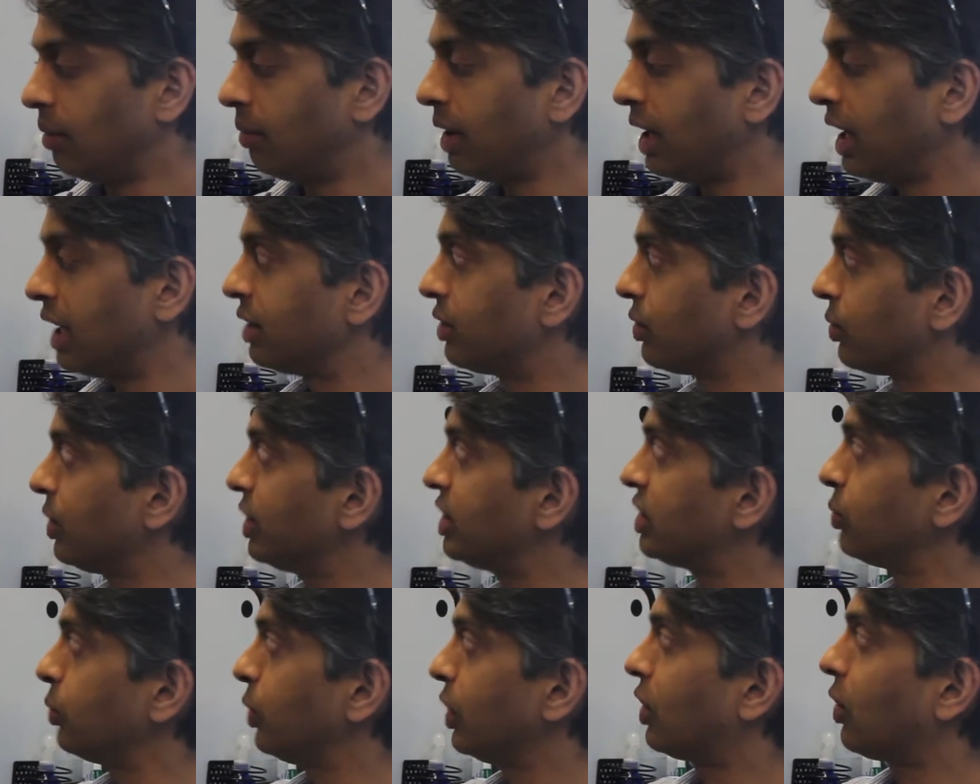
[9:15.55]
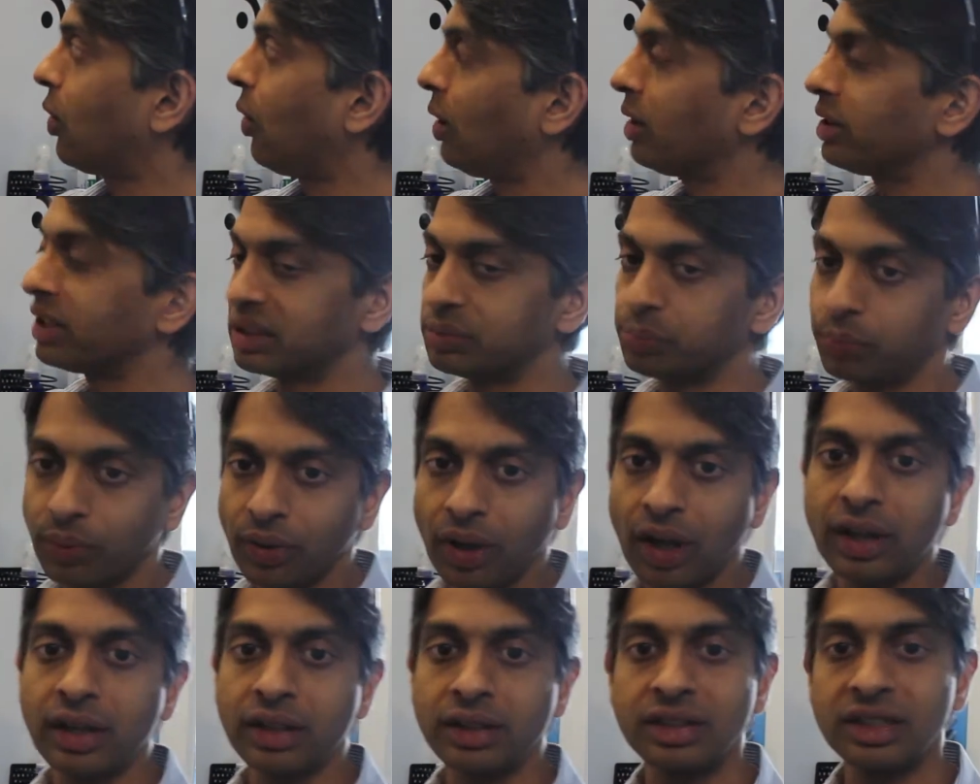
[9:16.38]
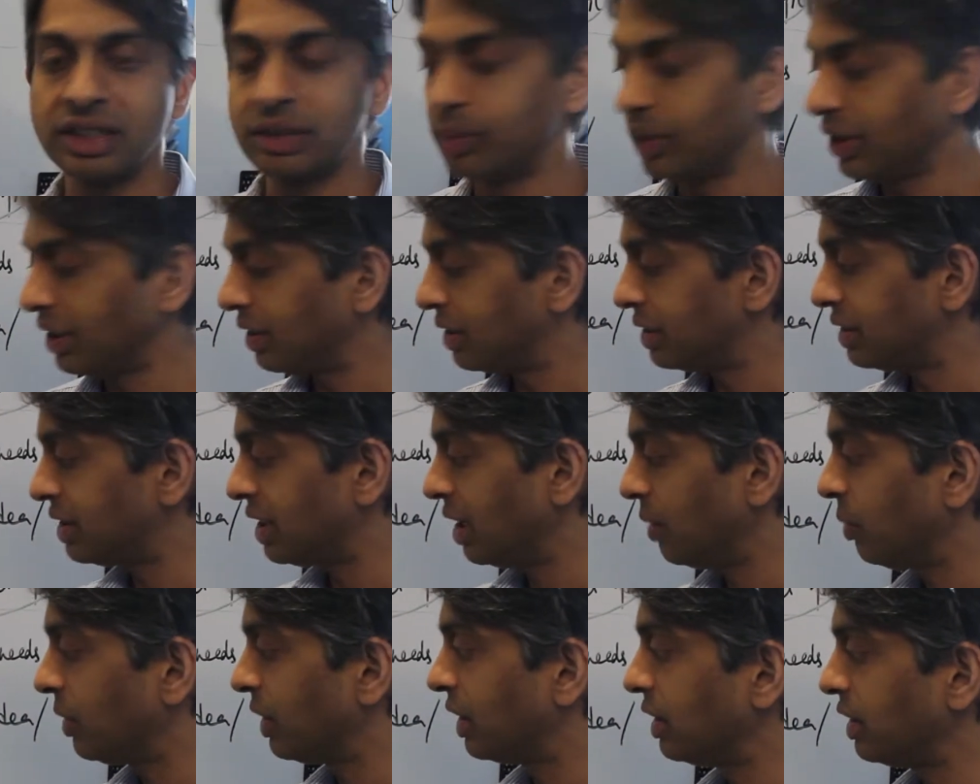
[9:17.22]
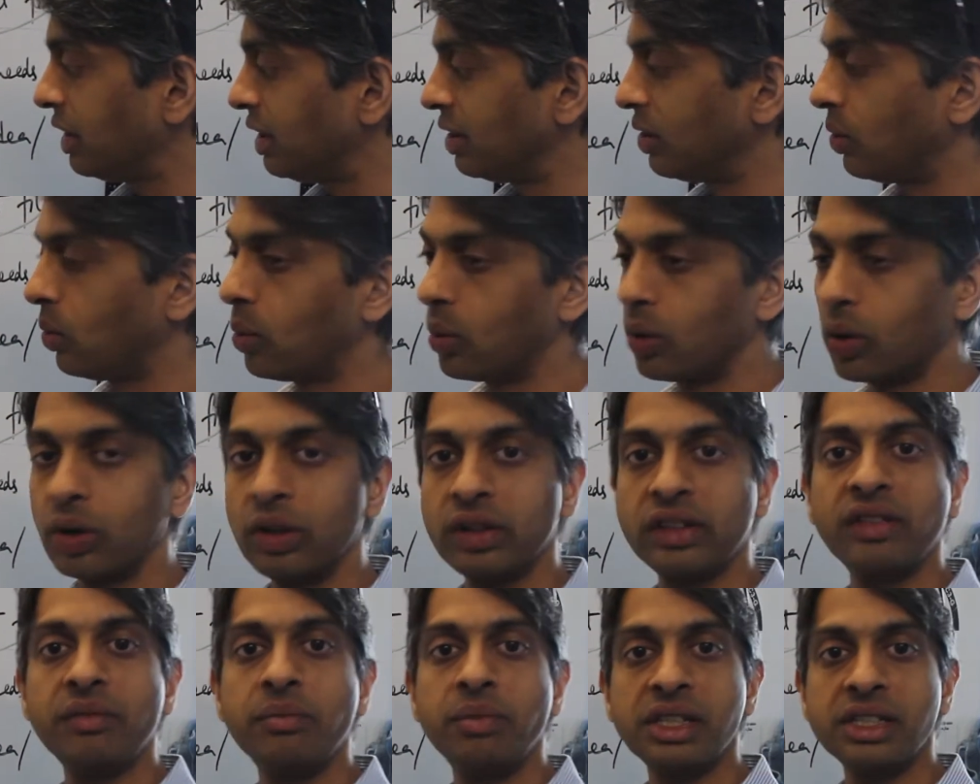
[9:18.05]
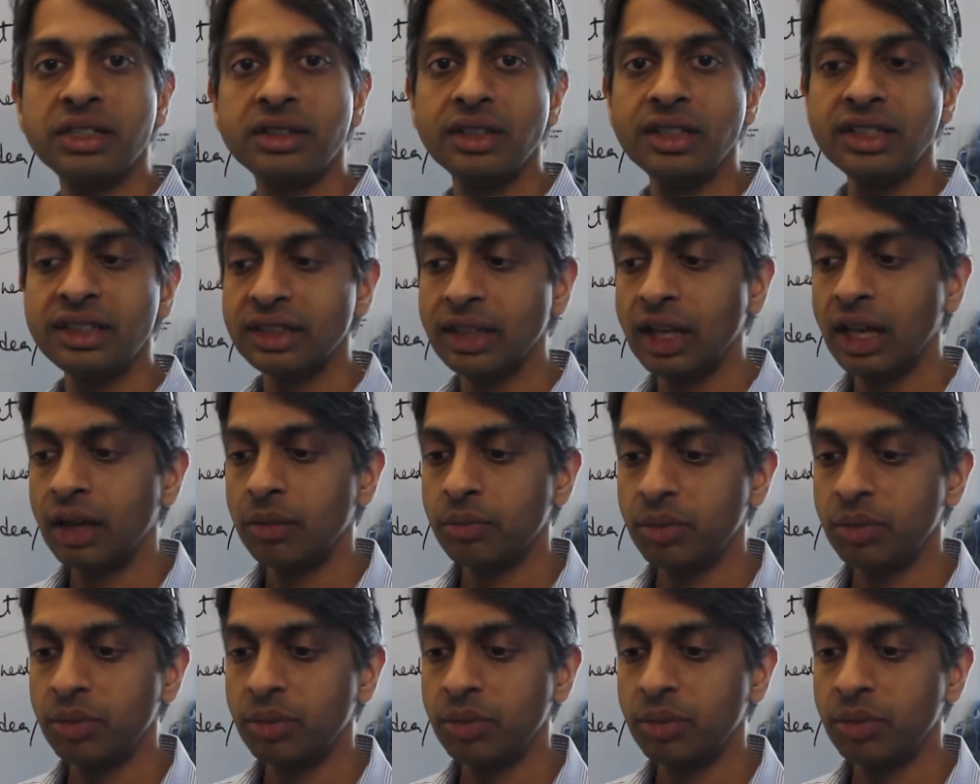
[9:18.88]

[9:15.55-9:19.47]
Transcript: And the reason we call this product is because typically in the world of business,